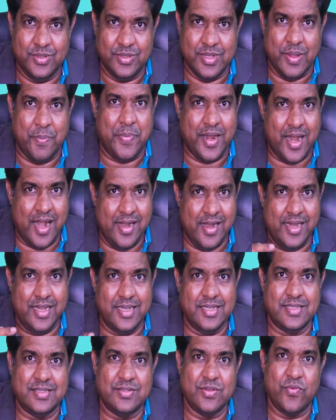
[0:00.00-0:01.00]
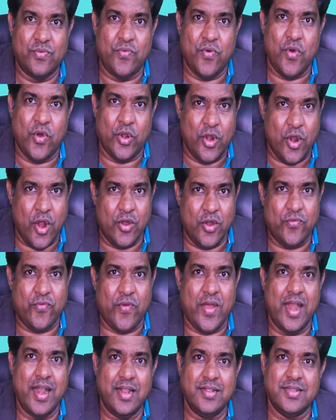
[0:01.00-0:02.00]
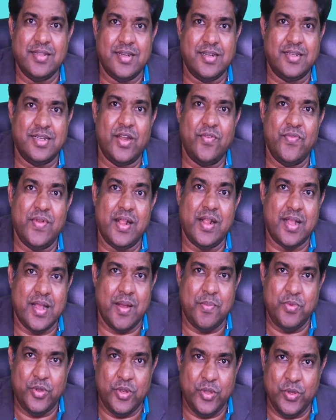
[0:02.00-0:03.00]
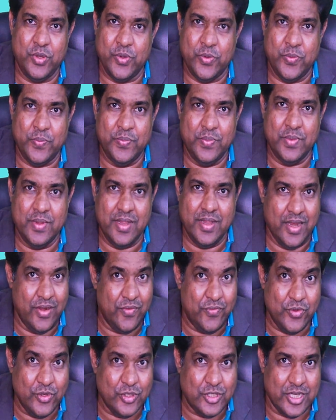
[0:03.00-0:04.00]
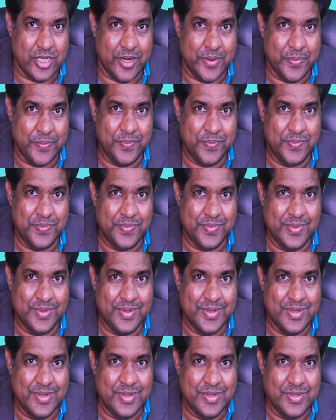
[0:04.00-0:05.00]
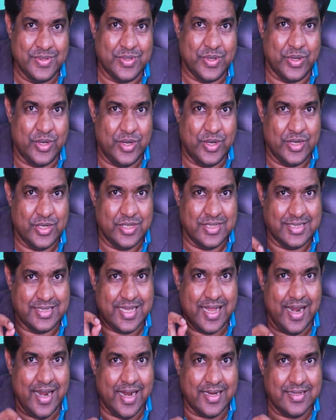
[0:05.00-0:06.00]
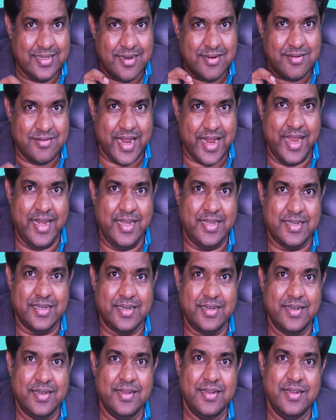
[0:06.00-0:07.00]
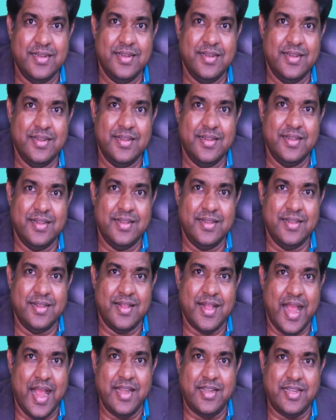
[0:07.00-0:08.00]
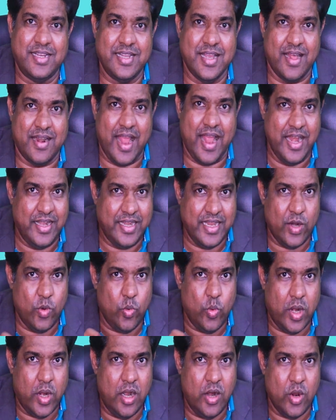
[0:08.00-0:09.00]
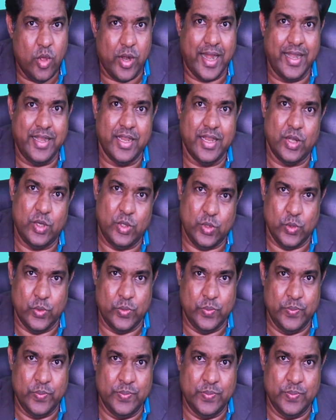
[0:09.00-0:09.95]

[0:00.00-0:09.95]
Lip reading: the penalties for not filing the return will come to you in future. So select the right ITR, ITR1 or ITR2.